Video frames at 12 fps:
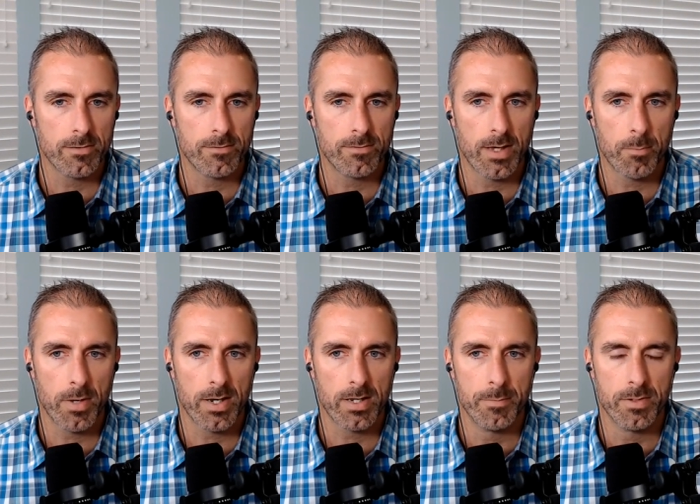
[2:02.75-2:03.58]
that
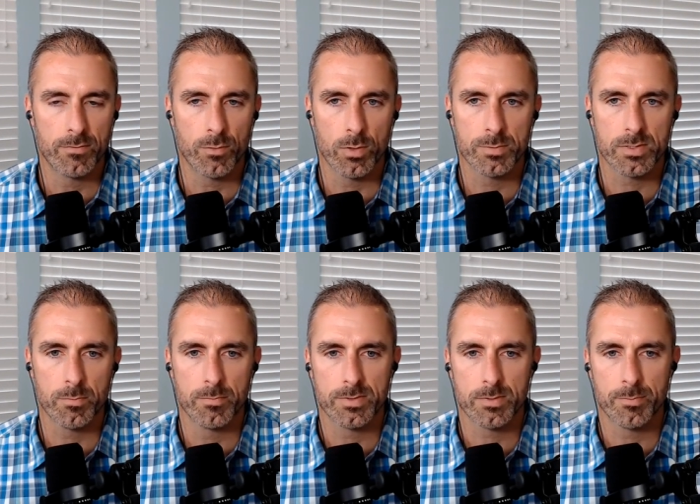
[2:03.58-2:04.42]
might inform
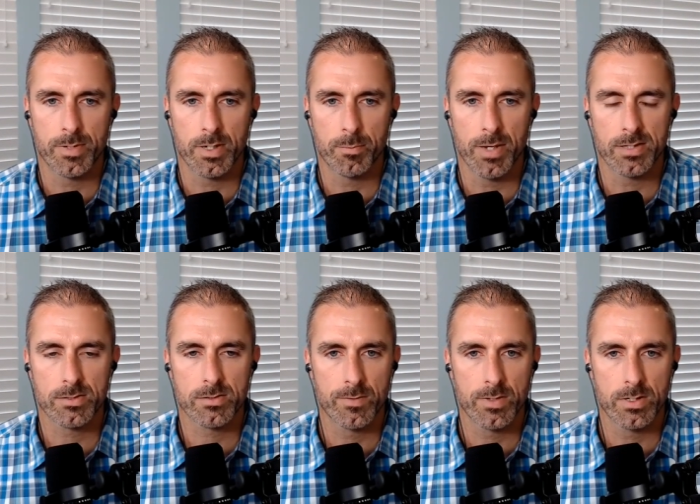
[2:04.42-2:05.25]
some big
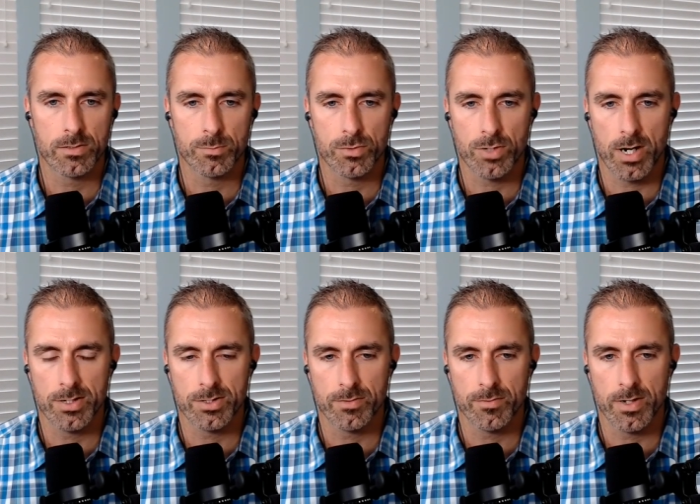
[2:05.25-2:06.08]
bets and some
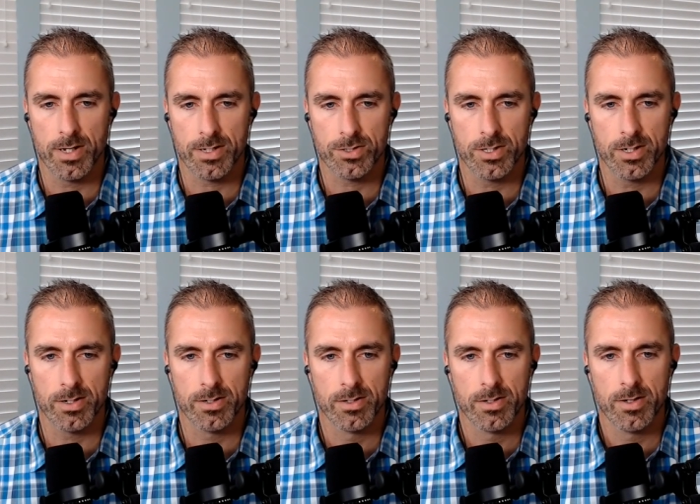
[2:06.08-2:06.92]
strategy for next year.
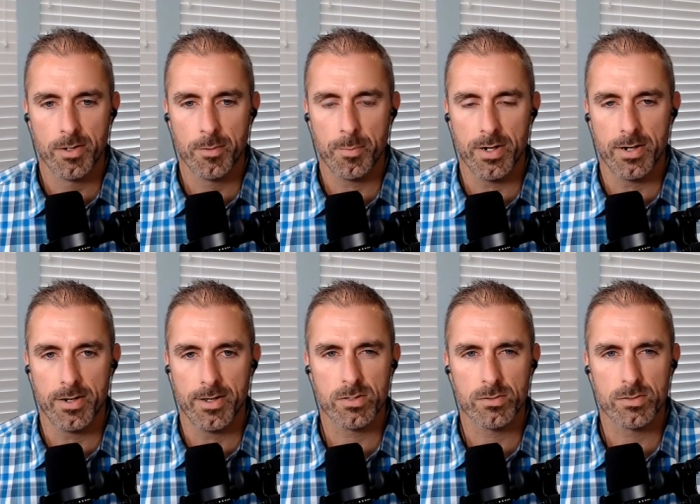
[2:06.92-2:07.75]
But
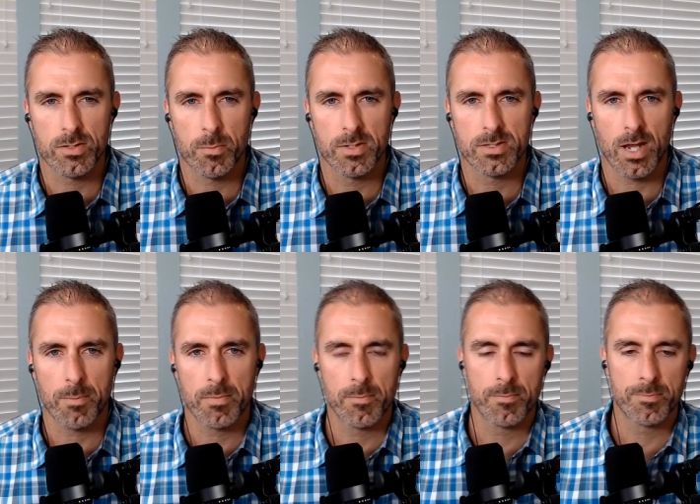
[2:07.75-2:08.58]
those are some of the
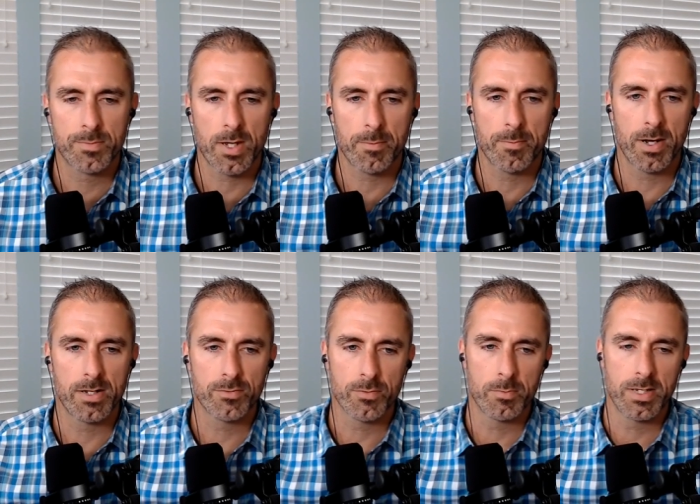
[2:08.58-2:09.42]
top of
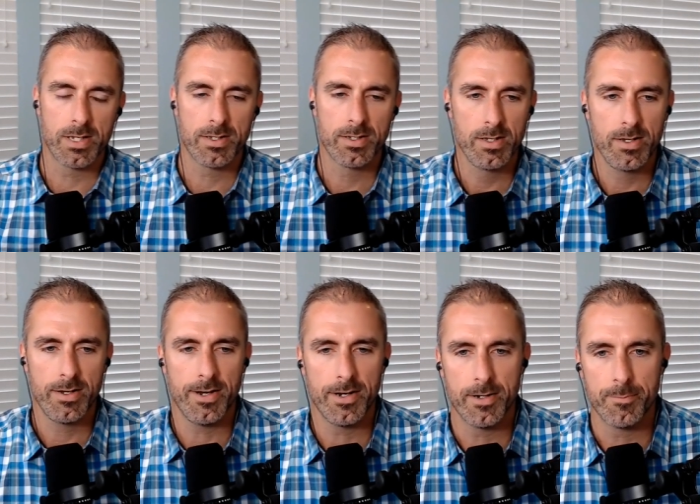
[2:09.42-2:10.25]
minds for me,
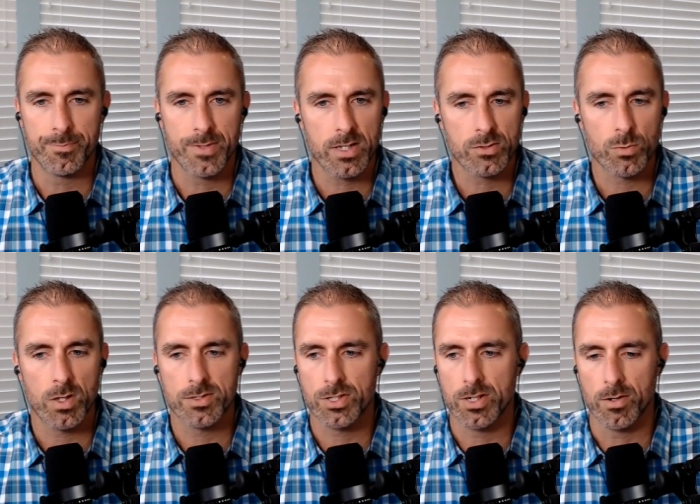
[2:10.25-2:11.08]
as well
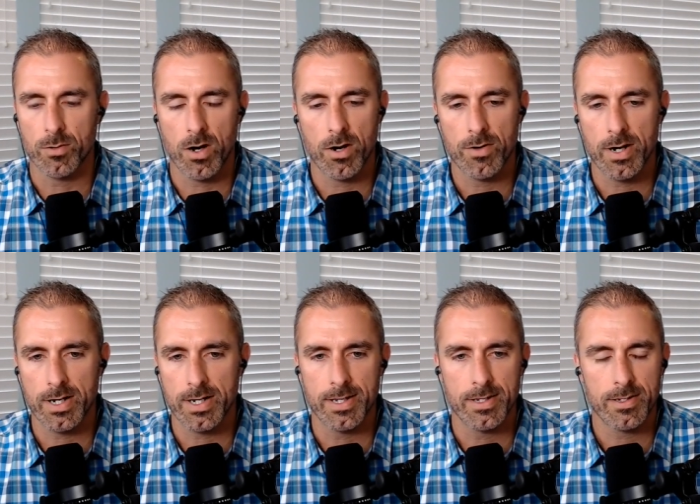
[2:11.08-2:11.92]
as,
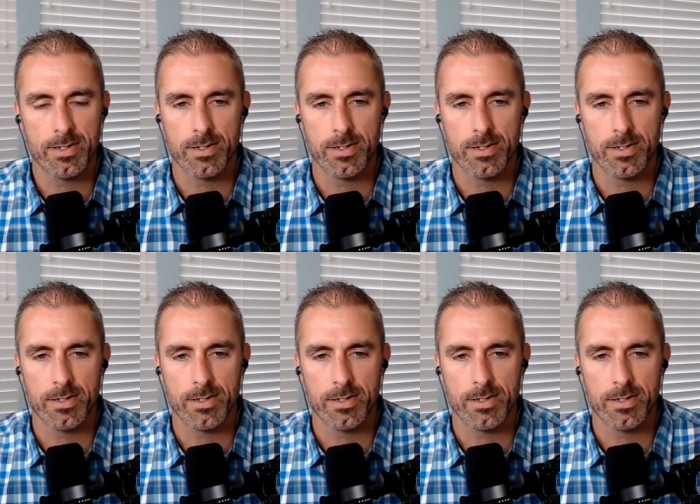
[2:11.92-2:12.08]
already,